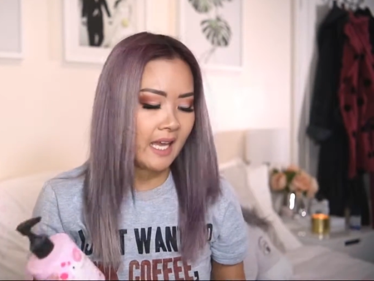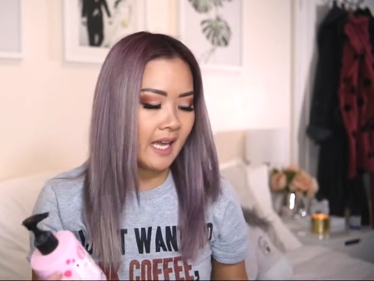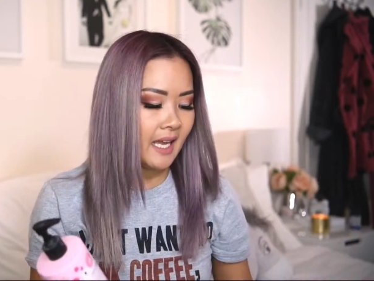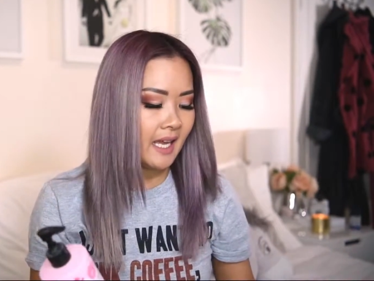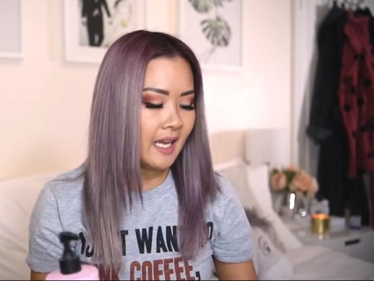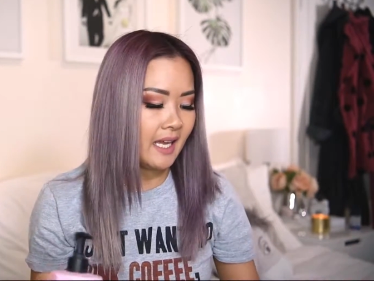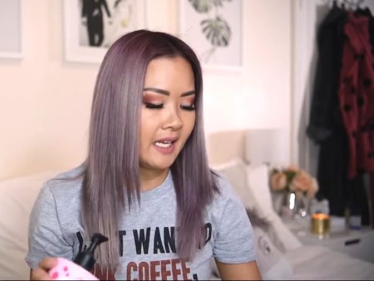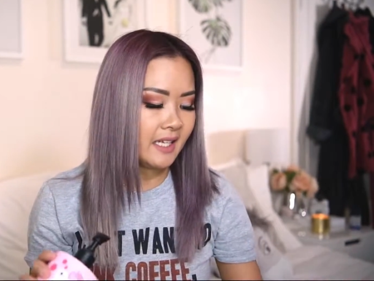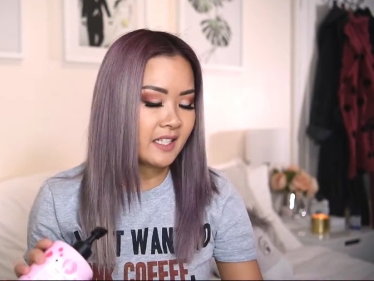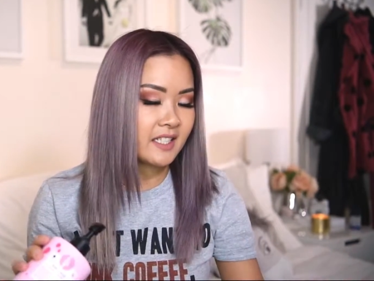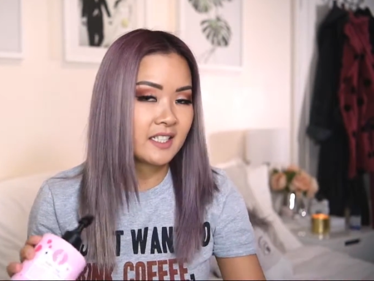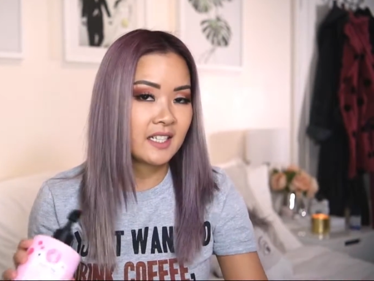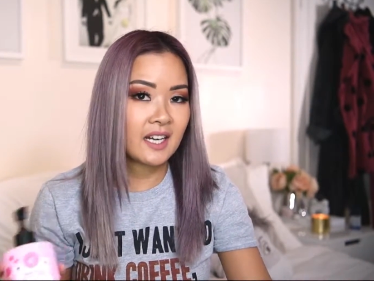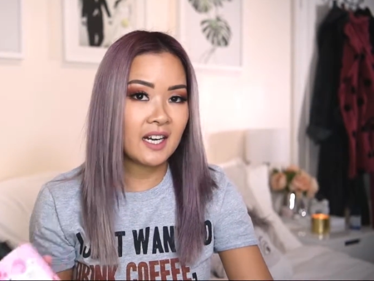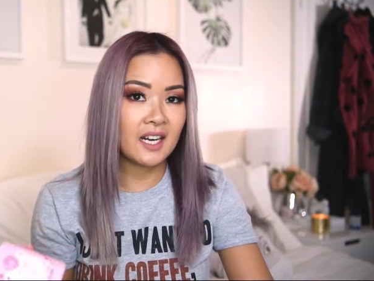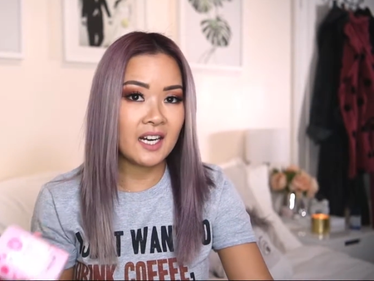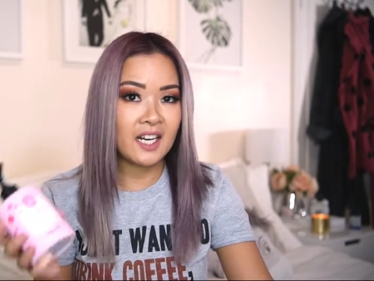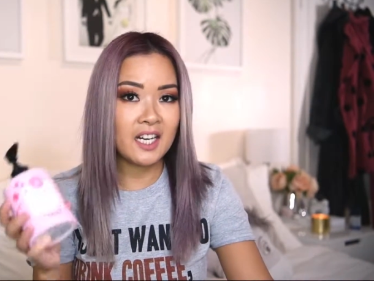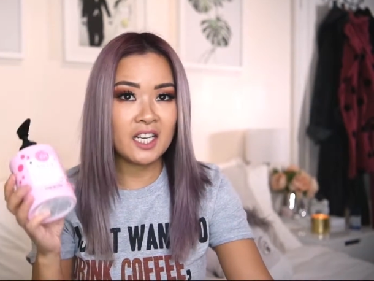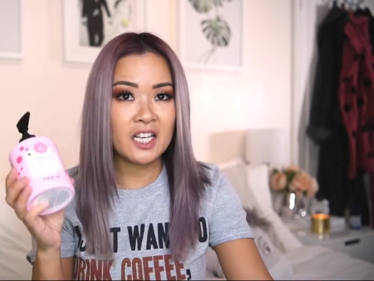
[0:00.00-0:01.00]
and
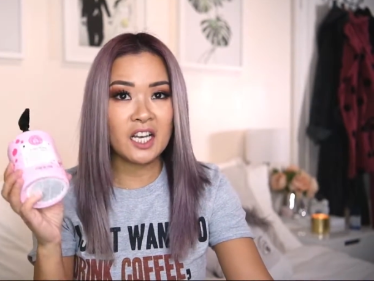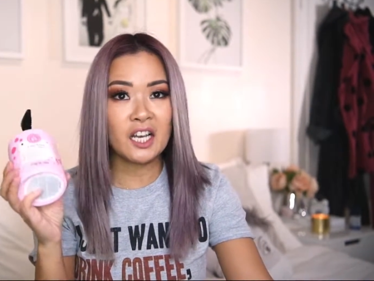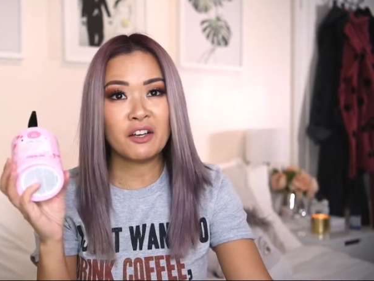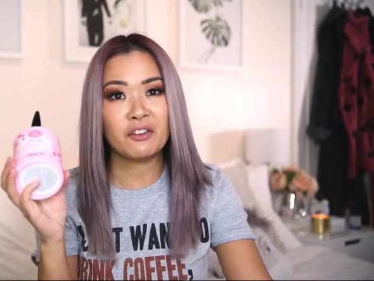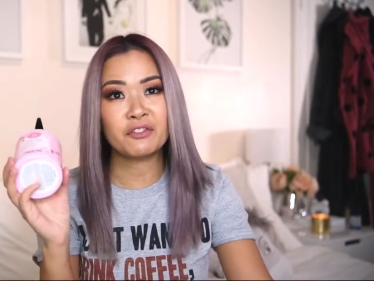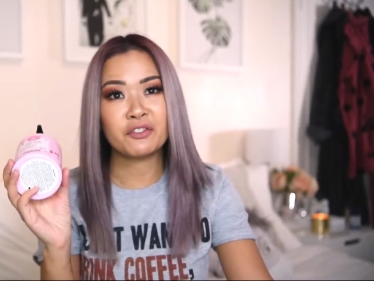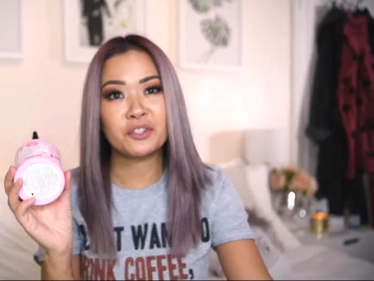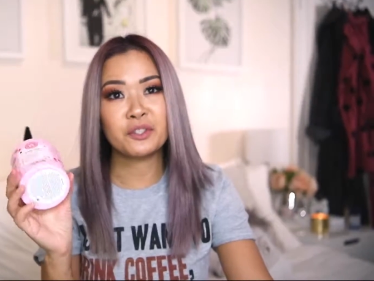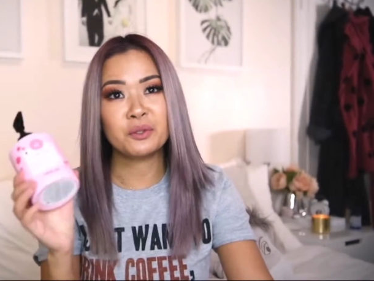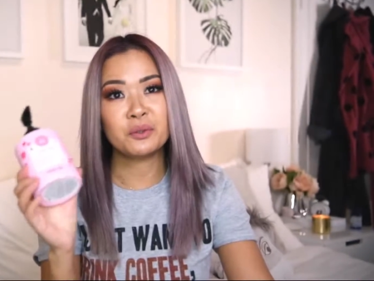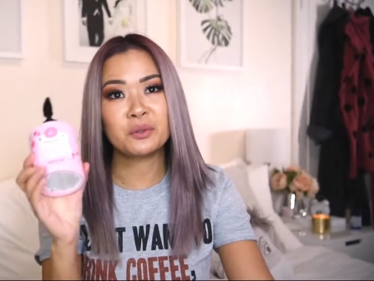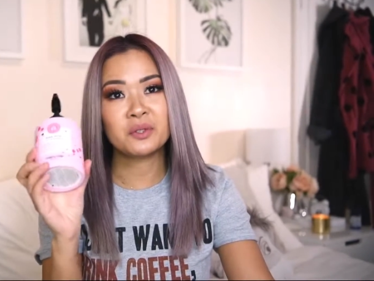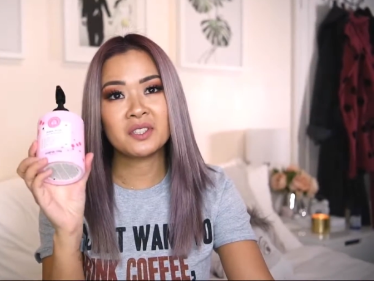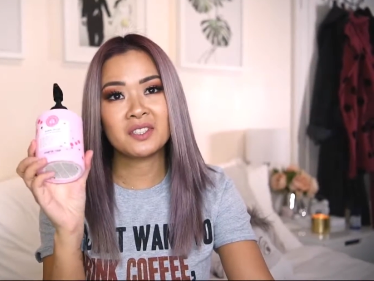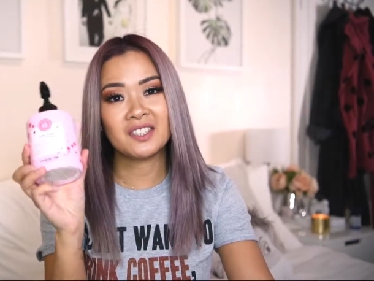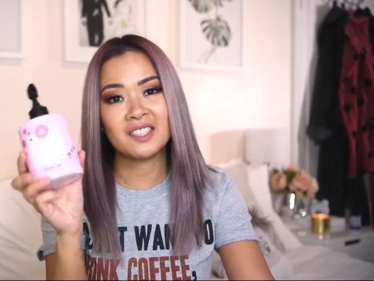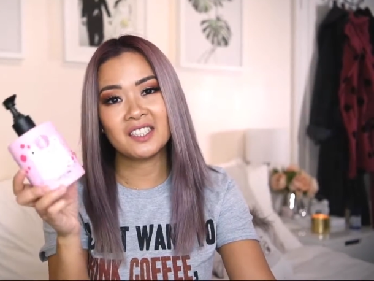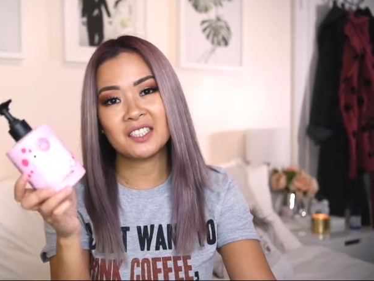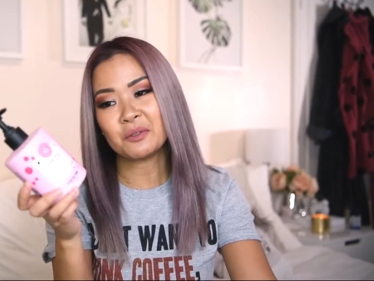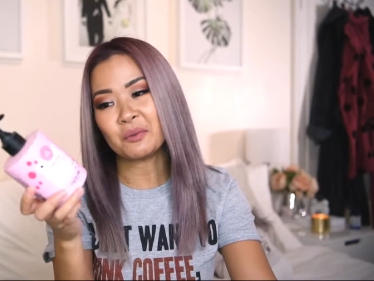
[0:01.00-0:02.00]
I have
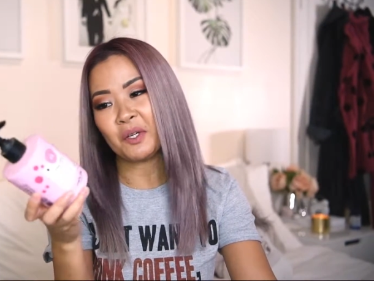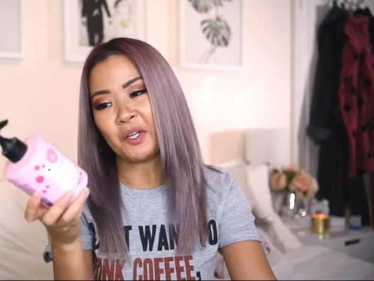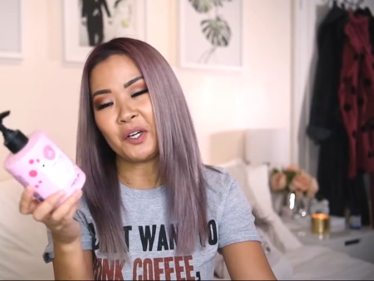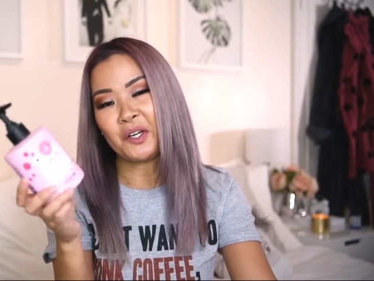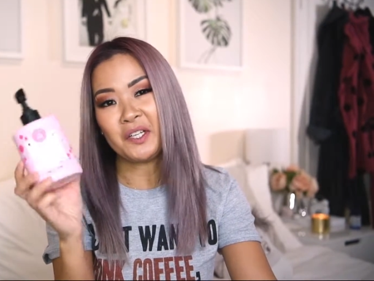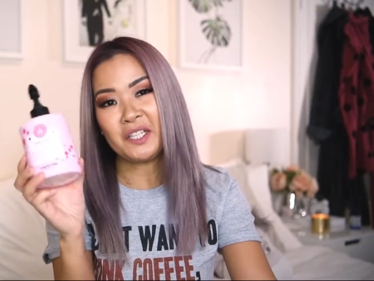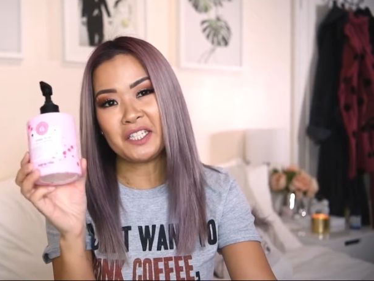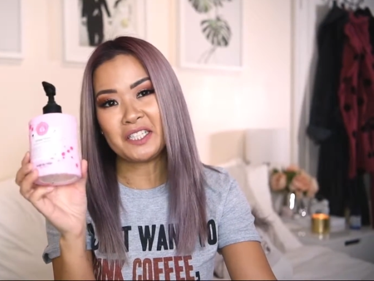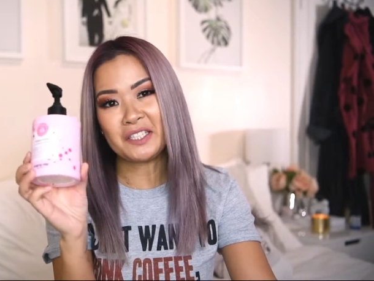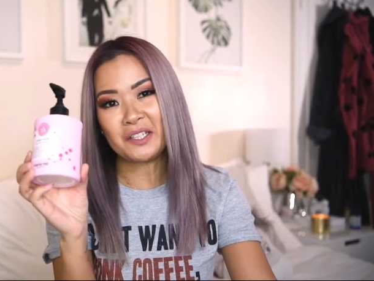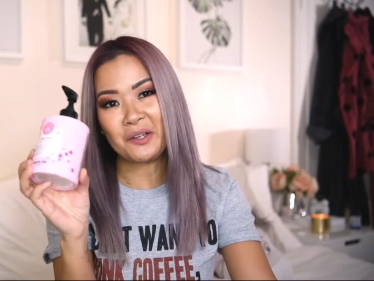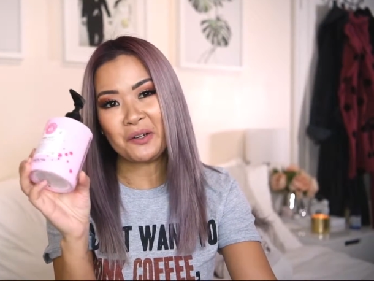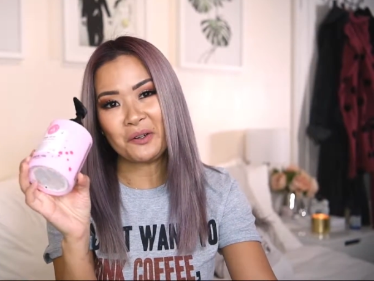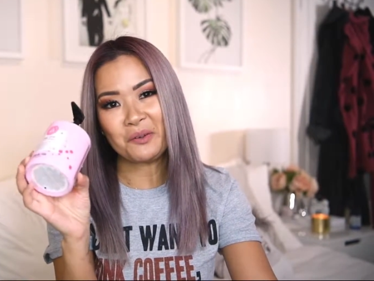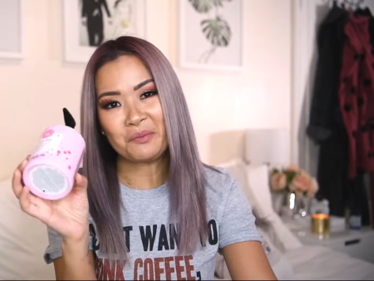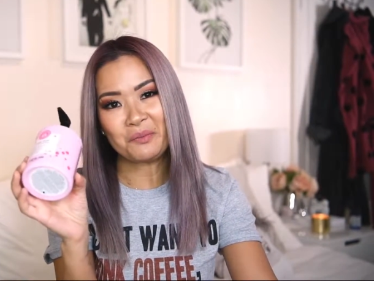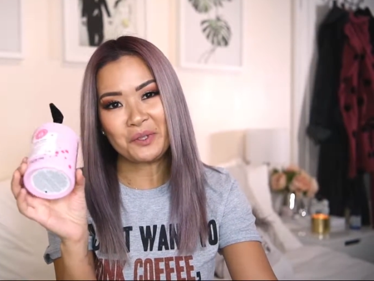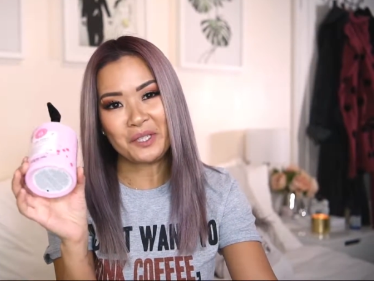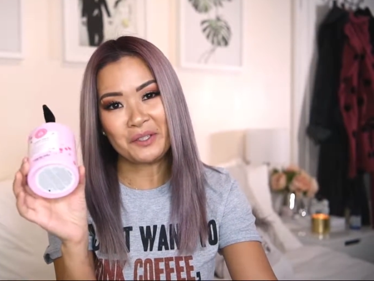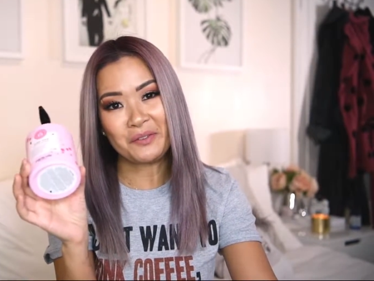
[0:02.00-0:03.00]
used this one on its
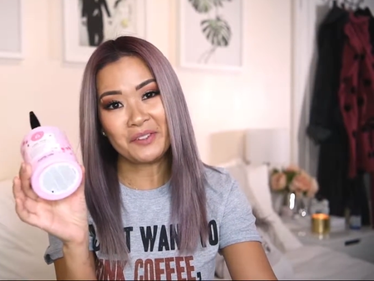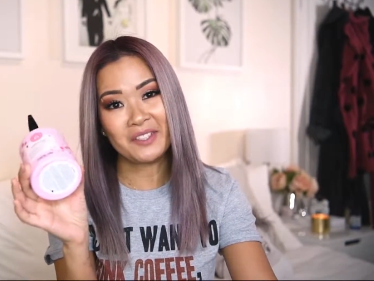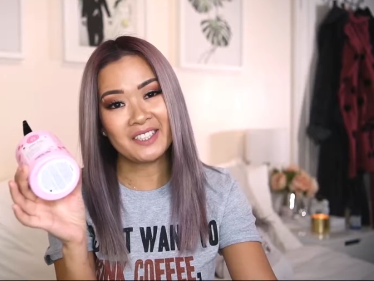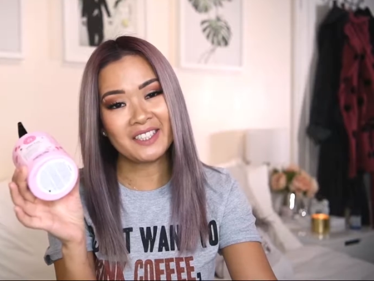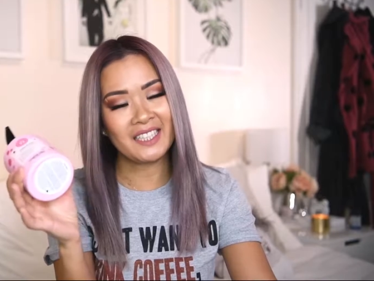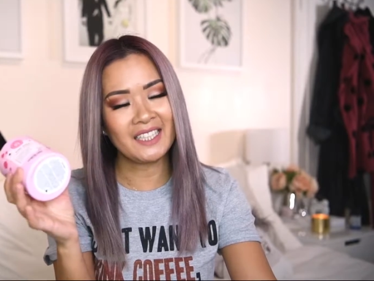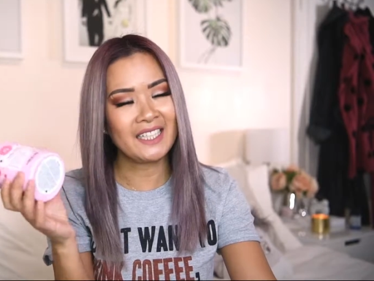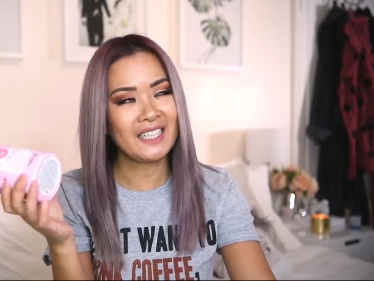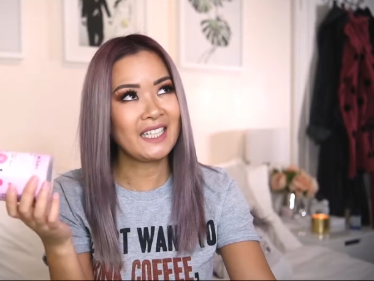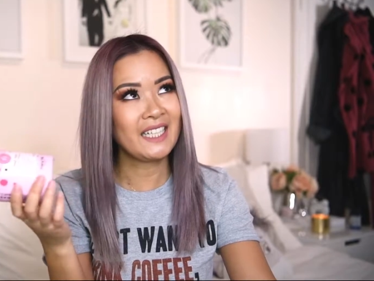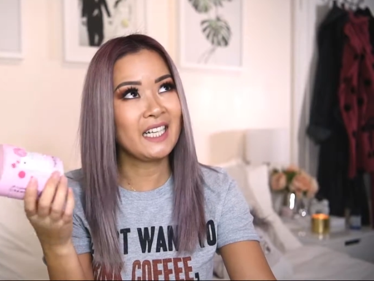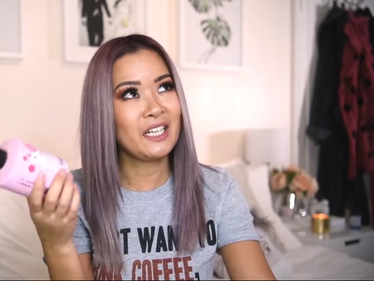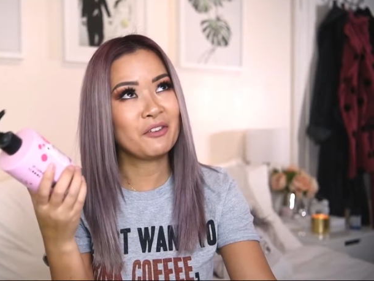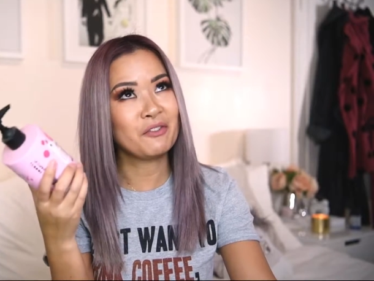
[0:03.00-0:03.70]
own previously.